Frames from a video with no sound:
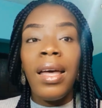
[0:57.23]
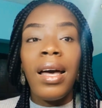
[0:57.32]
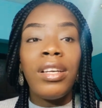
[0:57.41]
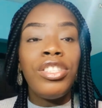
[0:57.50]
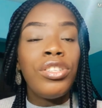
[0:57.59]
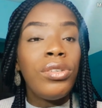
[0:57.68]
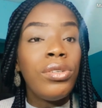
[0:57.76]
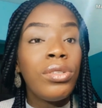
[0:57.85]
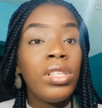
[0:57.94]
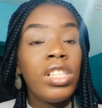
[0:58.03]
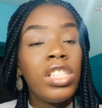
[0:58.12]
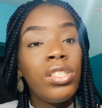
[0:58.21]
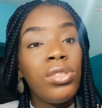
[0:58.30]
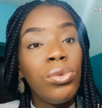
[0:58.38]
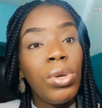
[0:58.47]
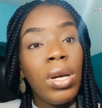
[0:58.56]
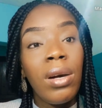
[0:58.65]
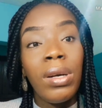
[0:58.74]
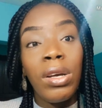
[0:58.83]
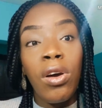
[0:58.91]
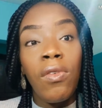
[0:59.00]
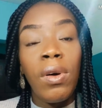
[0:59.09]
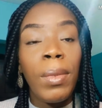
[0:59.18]
I'll show you in this tutorial how I
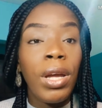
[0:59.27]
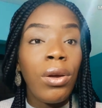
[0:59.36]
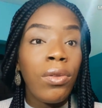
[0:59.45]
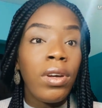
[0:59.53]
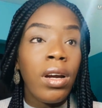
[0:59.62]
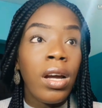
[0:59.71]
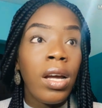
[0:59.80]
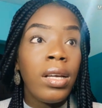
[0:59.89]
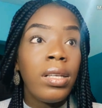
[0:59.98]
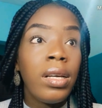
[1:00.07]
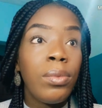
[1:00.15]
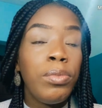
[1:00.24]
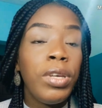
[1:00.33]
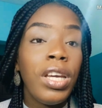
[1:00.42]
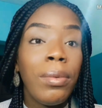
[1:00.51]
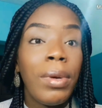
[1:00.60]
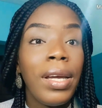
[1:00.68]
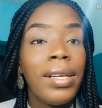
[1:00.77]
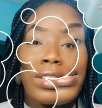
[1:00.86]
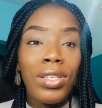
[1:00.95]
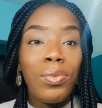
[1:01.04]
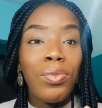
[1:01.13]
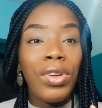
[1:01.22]
cover my under eye pigment
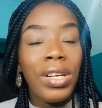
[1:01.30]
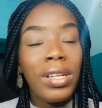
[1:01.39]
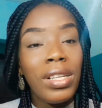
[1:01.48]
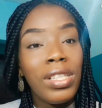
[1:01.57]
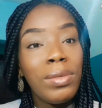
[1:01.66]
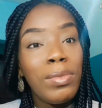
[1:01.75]
to bring this